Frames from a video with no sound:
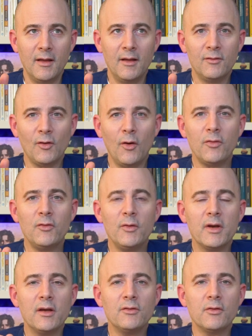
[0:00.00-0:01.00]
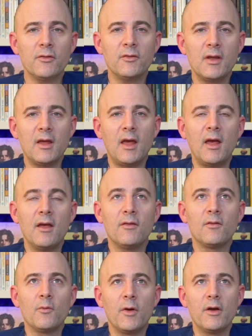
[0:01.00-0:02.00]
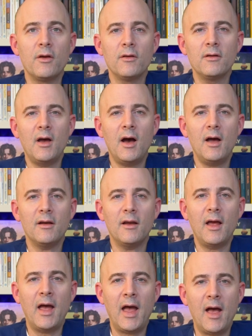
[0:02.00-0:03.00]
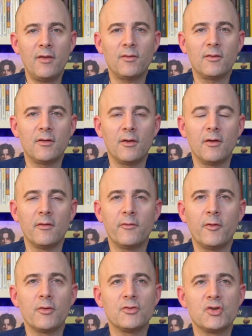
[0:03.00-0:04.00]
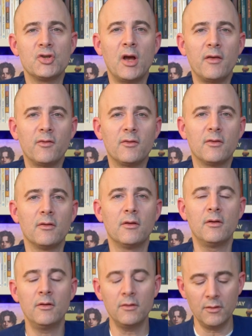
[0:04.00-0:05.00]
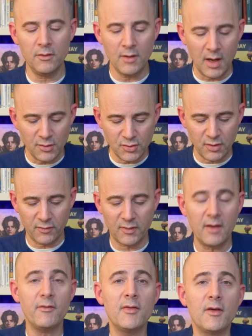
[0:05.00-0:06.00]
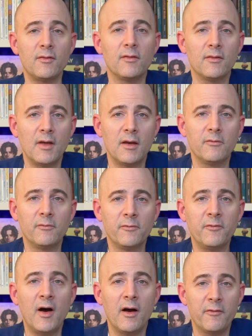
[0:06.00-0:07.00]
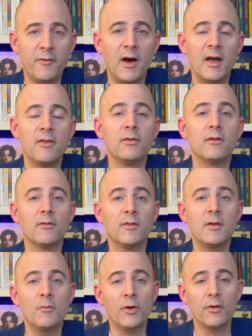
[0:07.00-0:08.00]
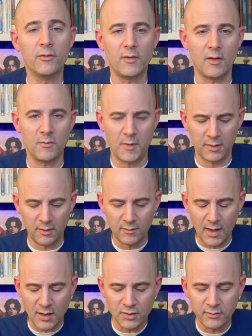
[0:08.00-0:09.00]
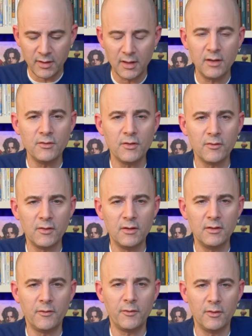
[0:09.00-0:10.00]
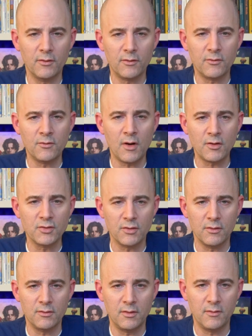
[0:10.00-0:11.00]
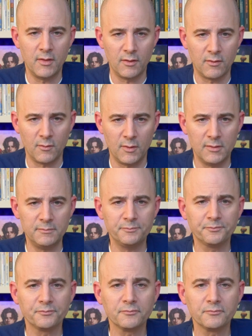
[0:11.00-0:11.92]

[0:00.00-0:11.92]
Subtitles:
It's also an interesting case where you're not asked for you're not just given this and said, find the murder suspect. It's actually an interesting, different structure to this one.